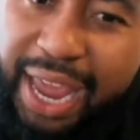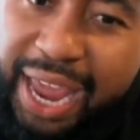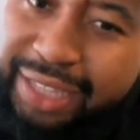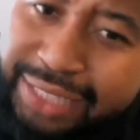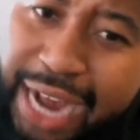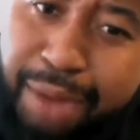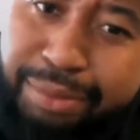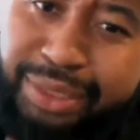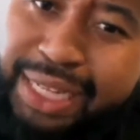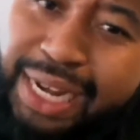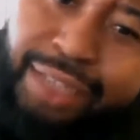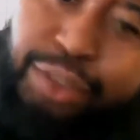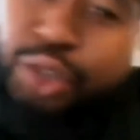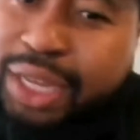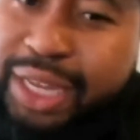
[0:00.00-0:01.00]

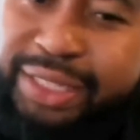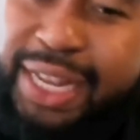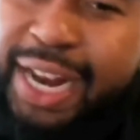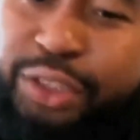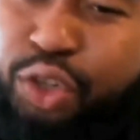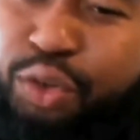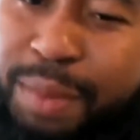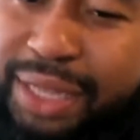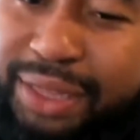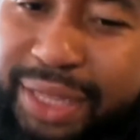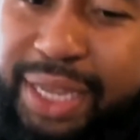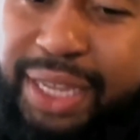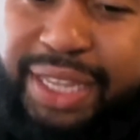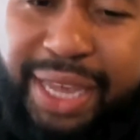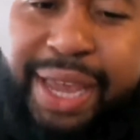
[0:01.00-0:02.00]
I do
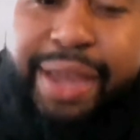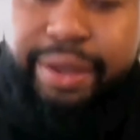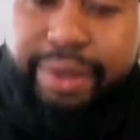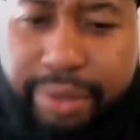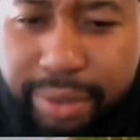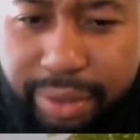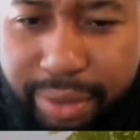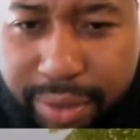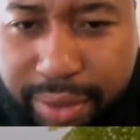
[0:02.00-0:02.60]
my thing here?